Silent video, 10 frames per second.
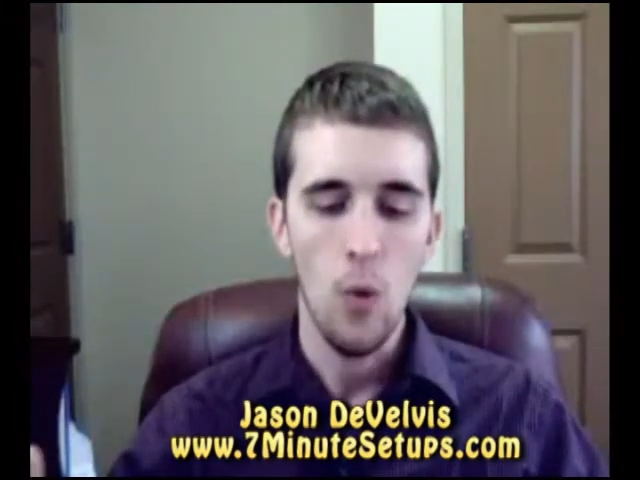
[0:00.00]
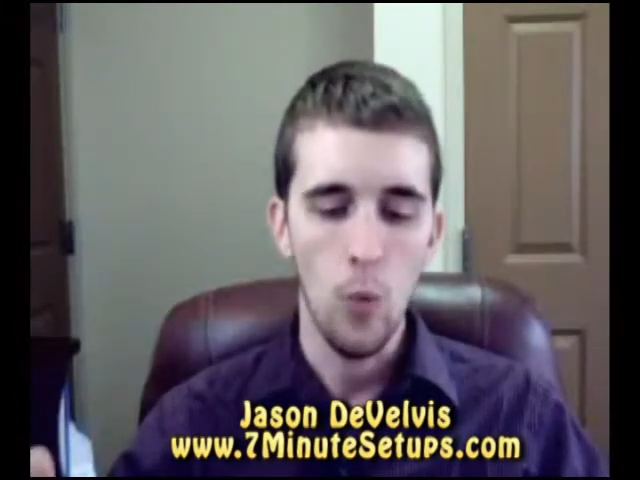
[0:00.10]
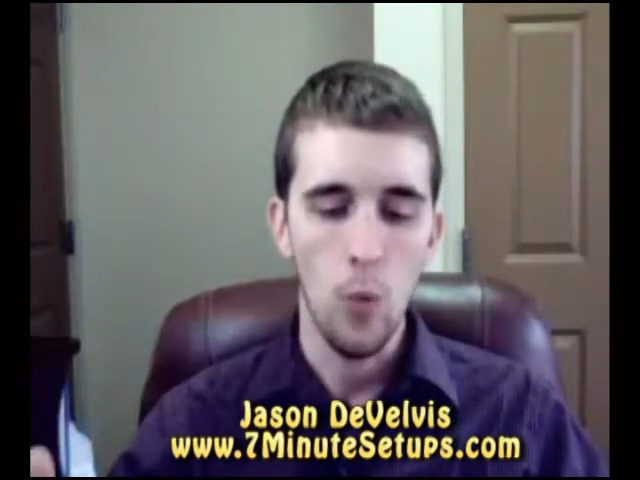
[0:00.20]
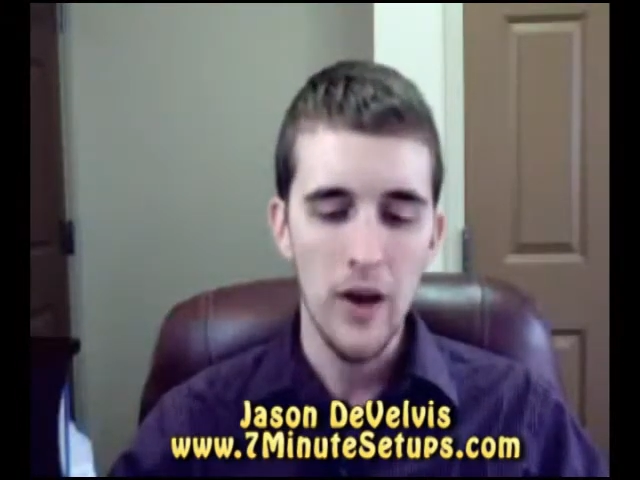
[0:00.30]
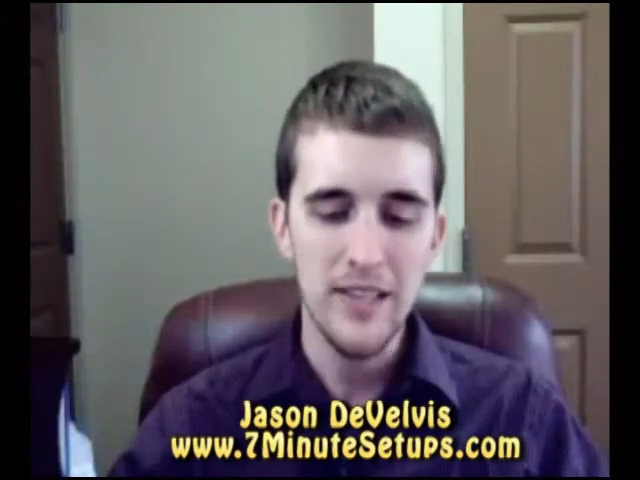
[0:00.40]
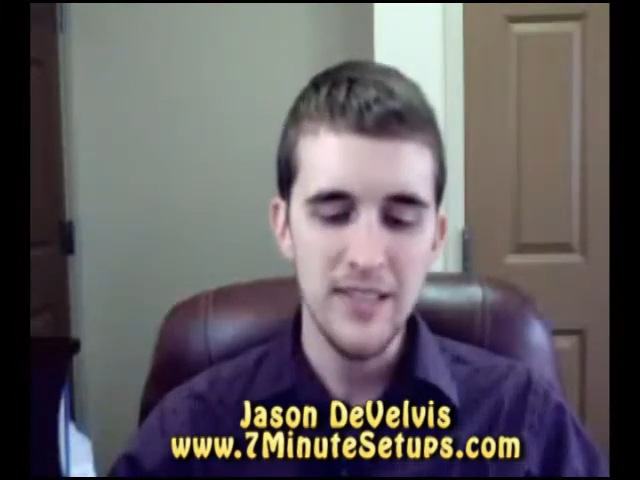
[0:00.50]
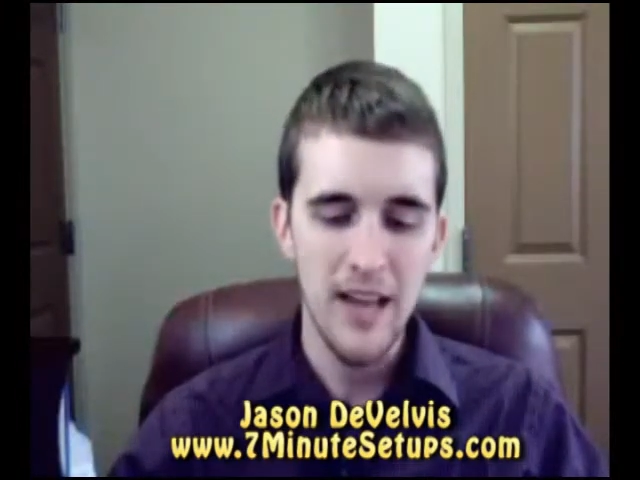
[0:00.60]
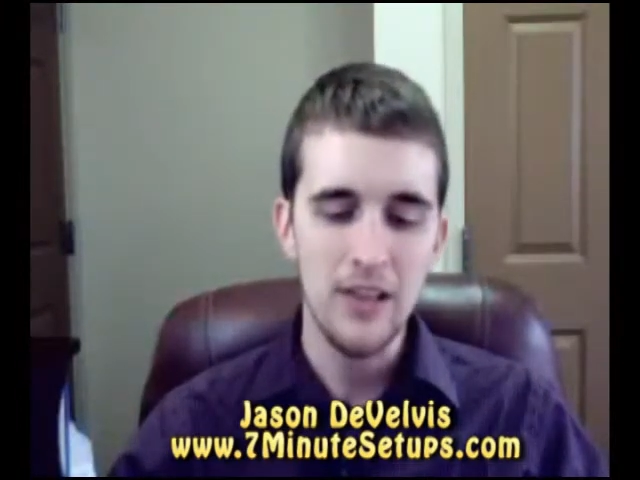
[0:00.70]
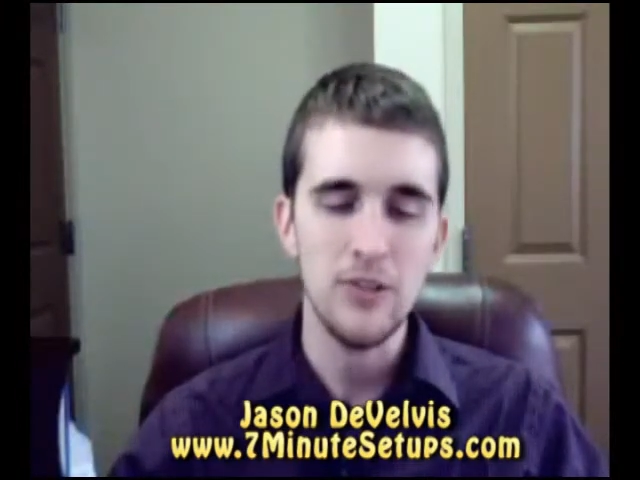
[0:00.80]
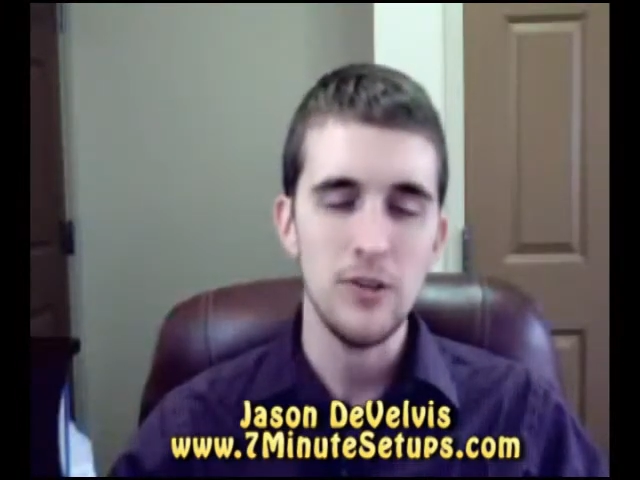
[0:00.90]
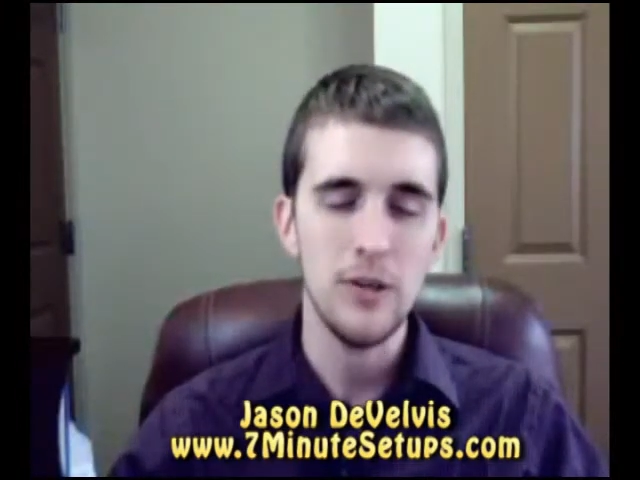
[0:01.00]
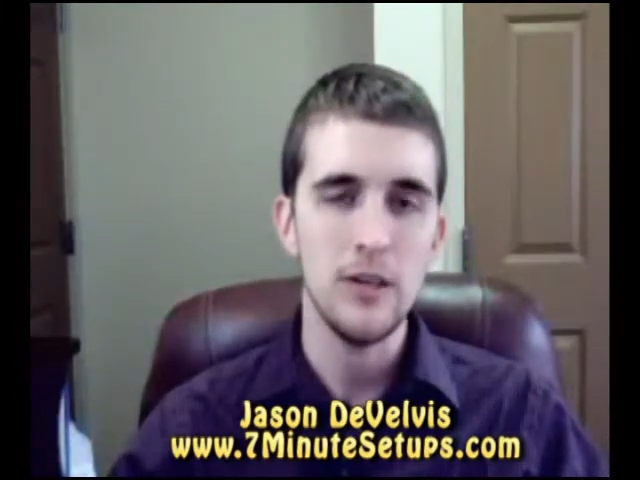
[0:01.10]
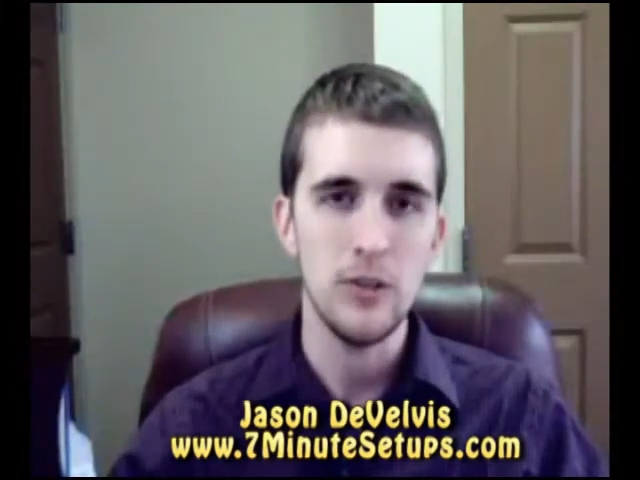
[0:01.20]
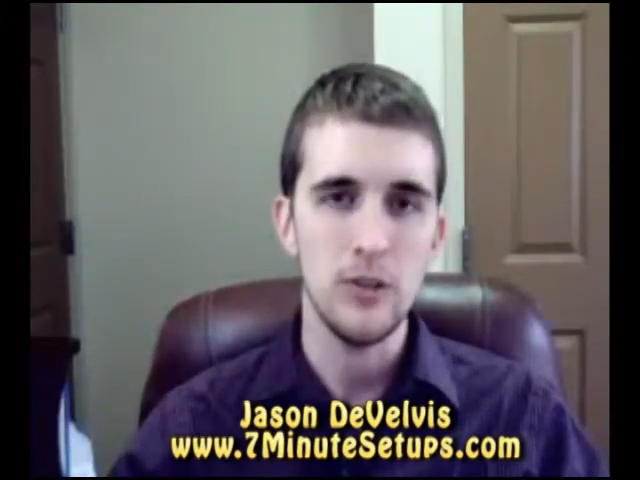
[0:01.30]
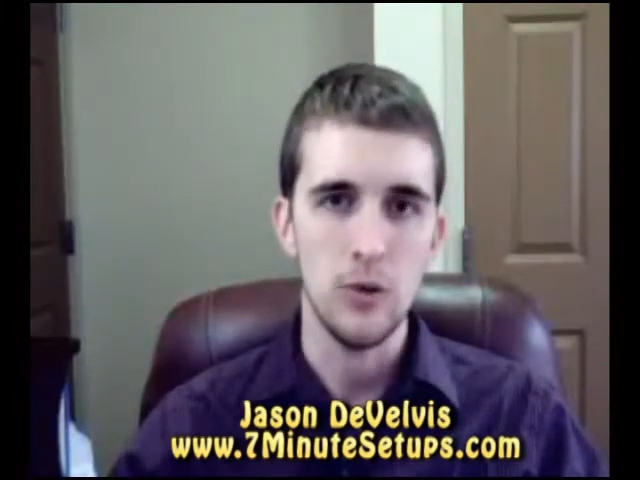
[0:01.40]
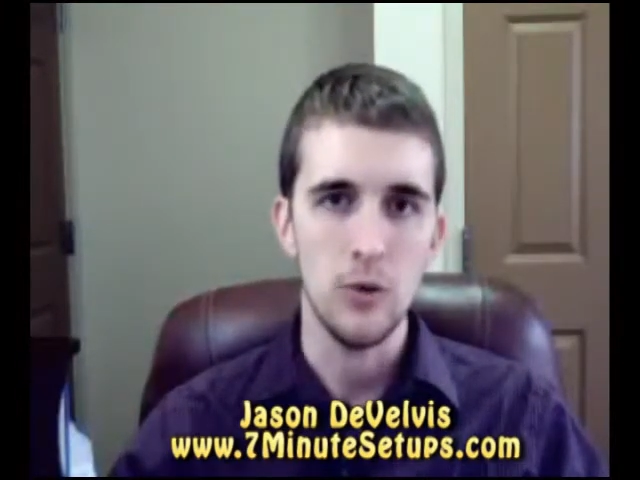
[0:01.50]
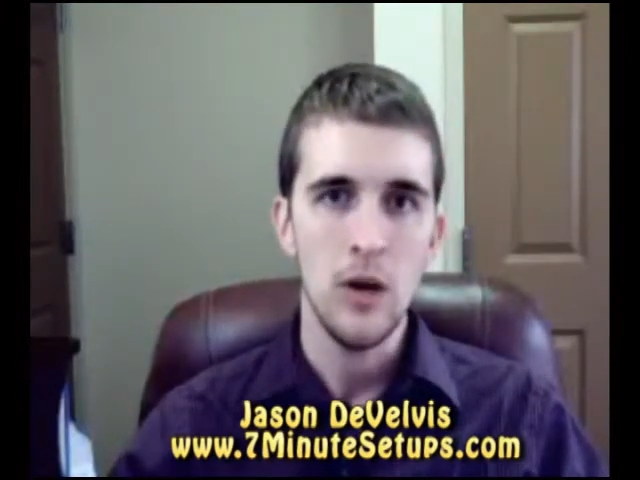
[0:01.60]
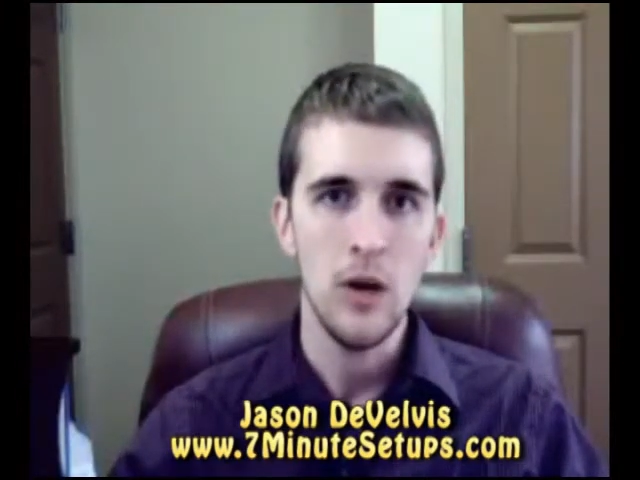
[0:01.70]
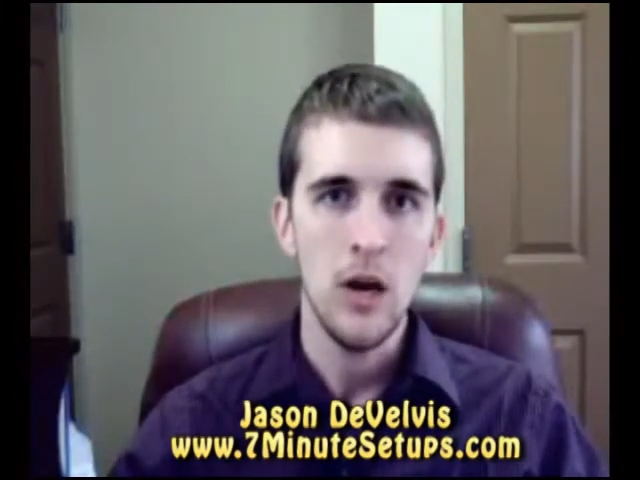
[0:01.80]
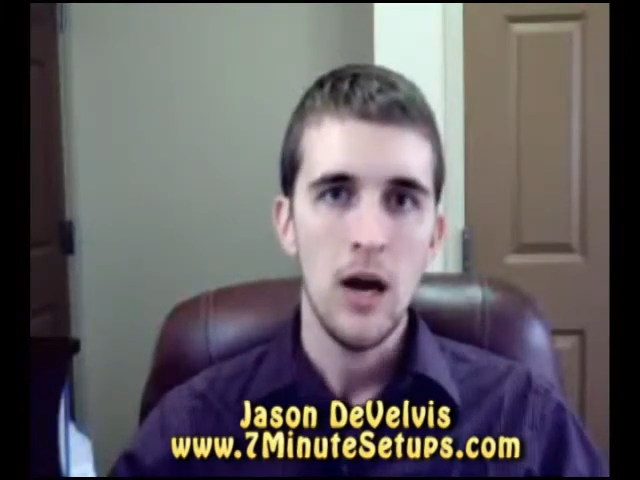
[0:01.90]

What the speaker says: what exactly do you need to do